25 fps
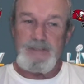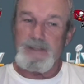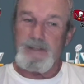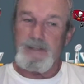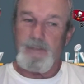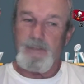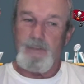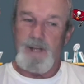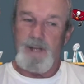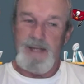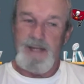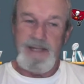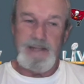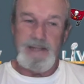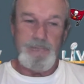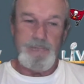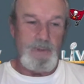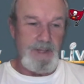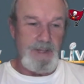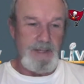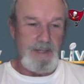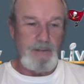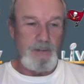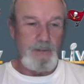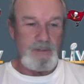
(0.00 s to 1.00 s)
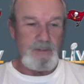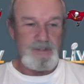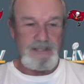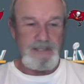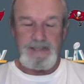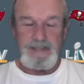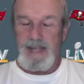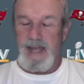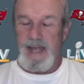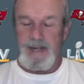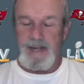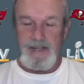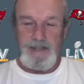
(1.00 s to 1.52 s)
when he looks at
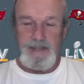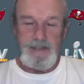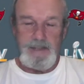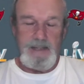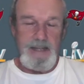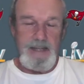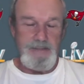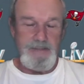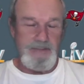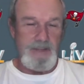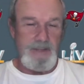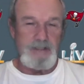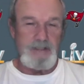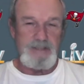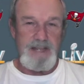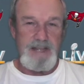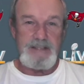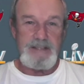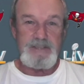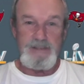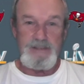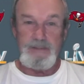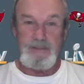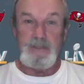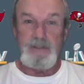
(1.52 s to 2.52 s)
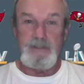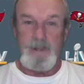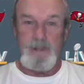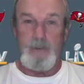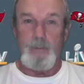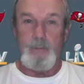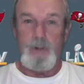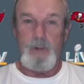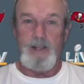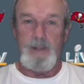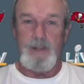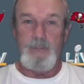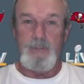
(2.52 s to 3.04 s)
that, he thinks that's, you know,
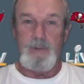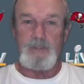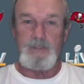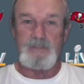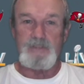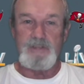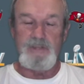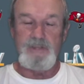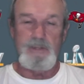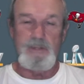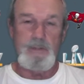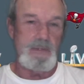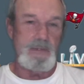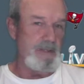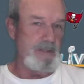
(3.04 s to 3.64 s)
what he wants to do.